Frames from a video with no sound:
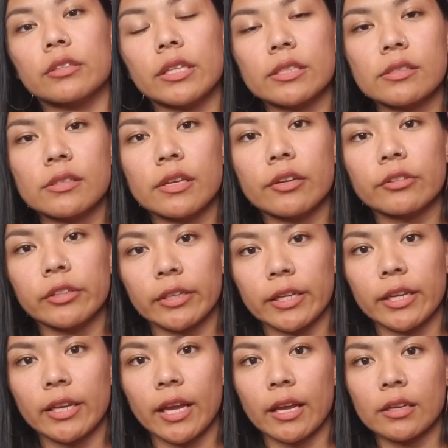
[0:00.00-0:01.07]
Let's say you're
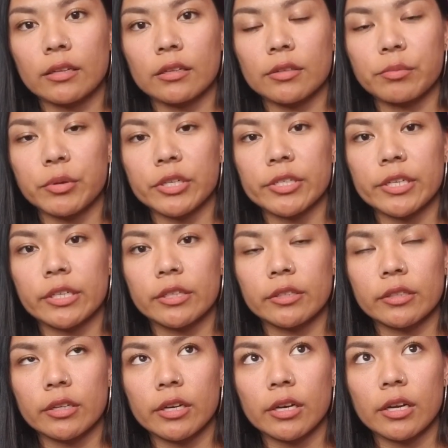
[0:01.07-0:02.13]
looking at a
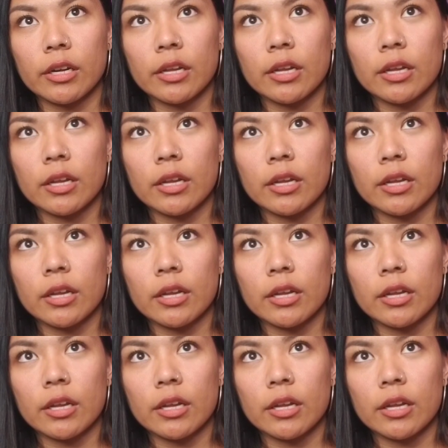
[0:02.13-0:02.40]
particular